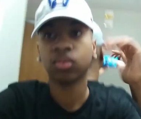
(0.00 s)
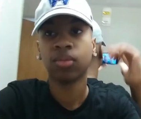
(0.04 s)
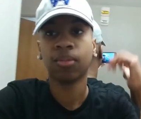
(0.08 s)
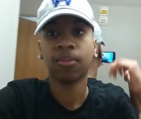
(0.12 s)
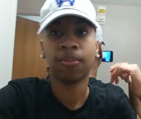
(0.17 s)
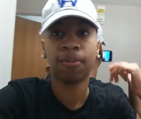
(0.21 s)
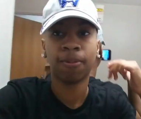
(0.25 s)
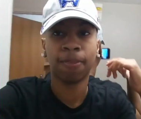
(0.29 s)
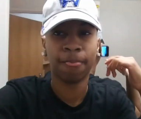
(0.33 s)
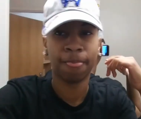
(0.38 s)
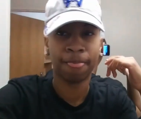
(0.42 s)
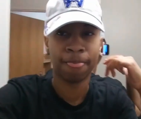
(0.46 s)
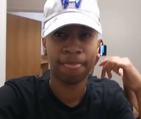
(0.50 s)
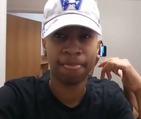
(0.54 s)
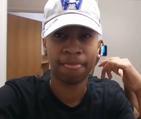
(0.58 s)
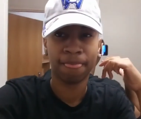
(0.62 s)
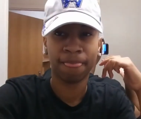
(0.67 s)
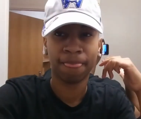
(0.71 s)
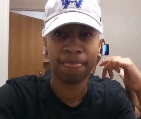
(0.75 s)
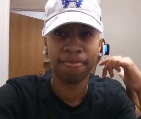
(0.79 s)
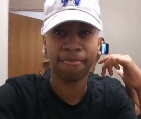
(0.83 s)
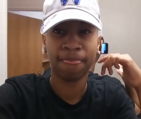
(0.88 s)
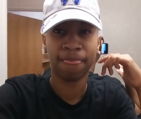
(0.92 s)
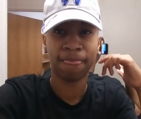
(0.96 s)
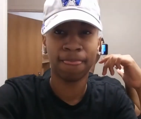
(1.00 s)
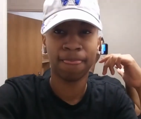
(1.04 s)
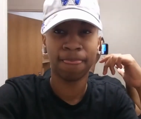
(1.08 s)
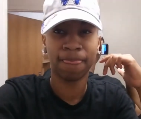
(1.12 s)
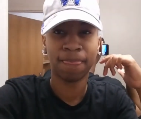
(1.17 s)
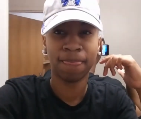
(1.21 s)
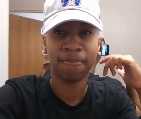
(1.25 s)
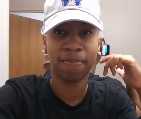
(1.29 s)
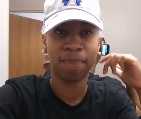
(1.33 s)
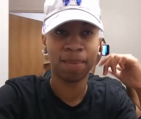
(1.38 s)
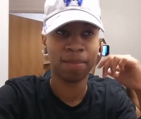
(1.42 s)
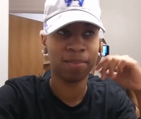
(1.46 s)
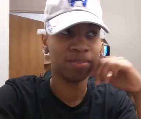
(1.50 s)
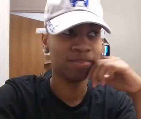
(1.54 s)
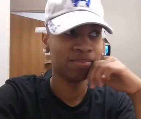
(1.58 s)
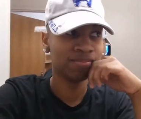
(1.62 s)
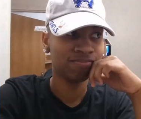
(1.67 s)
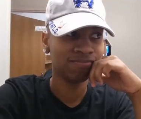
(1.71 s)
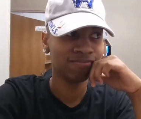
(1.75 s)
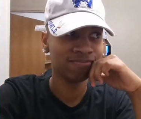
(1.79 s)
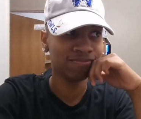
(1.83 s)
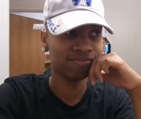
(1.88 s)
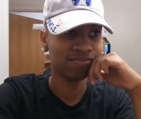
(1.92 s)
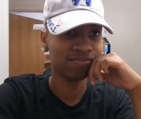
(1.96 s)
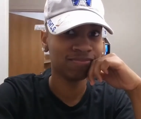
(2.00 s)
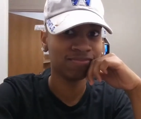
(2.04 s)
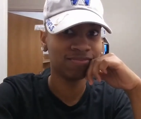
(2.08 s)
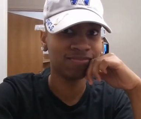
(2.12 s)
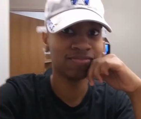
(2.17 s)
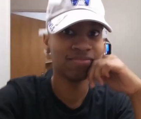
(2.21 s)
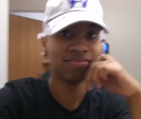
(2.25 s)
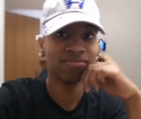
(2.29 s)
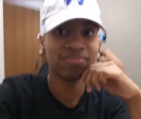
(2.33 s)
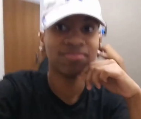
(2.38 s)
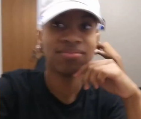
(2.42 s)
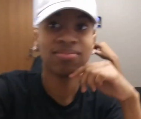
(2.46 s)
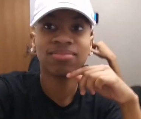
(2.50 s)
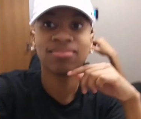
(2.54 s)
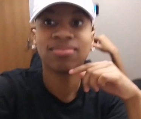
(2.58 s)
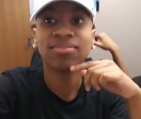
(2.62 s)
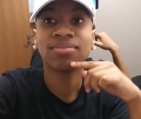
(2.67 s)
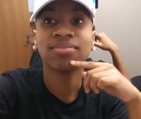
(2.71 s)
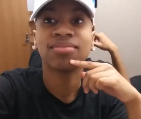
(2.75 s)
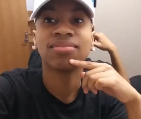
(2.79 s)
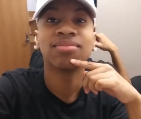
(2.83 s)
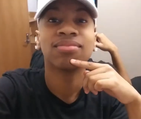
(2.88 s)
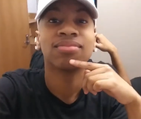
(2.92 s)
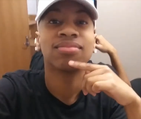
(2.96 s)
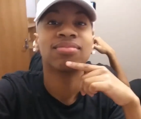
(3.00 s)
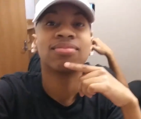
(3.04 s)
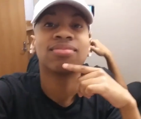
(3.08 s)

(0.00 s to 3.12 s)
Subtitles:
No one is speaking in this clip.